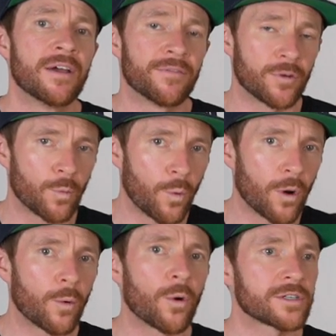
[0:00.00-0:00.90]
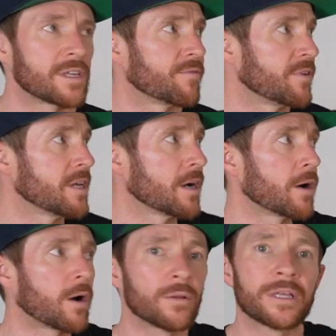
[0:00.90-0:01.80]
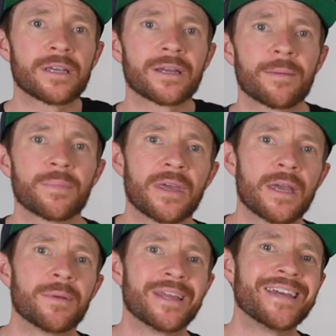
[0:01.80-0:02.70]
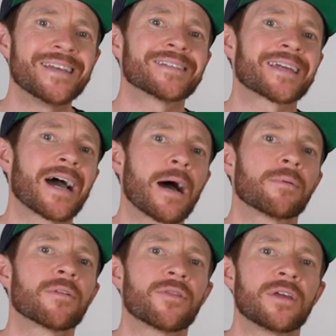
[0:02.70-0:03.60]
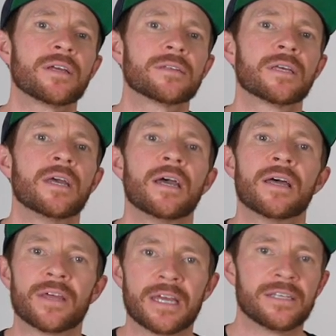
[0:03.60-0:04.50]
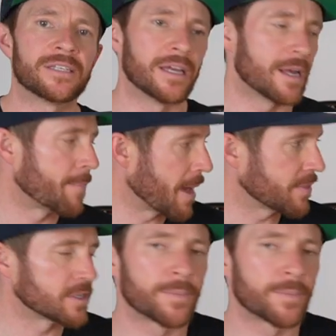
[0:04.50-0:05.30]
If you want to watch that video, I'll link it up there, but here's a couple of things that he said about this